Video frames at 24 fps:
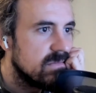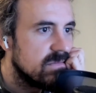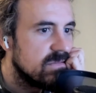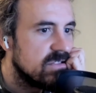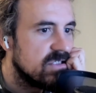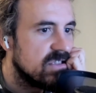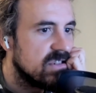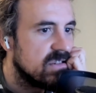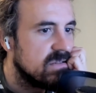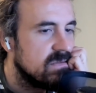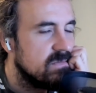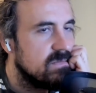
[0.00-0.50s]

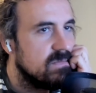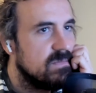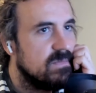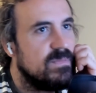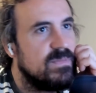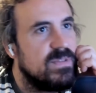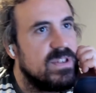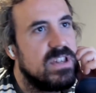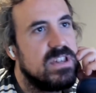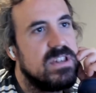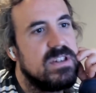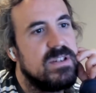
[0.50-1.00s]
Yeah.
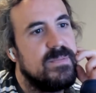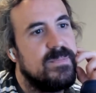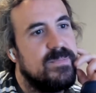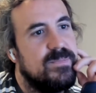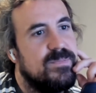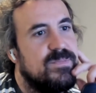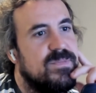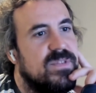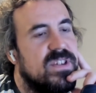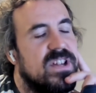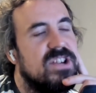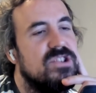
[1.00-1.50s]

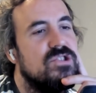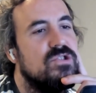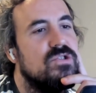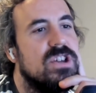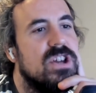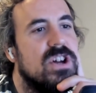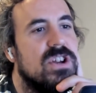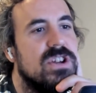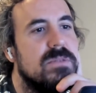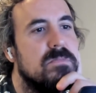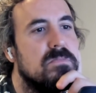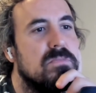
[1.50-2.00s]
Are you
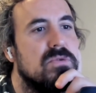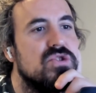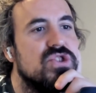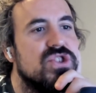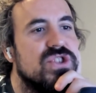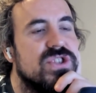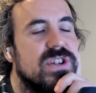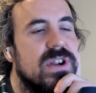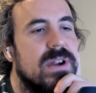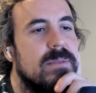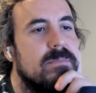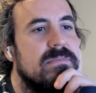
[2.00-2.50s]
the only
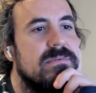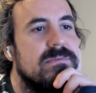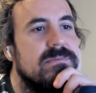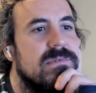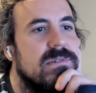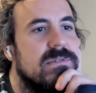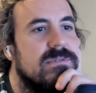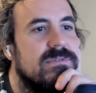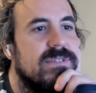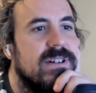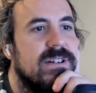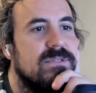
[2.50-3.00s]
bootstrap
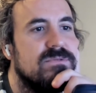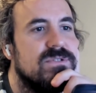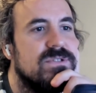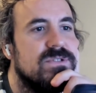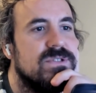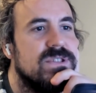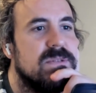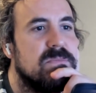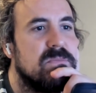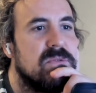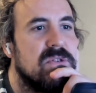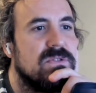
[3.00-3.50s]
founder
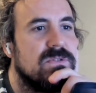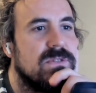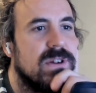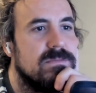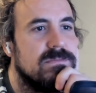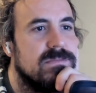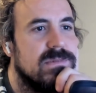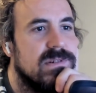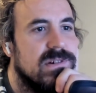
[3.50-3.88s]
in the program?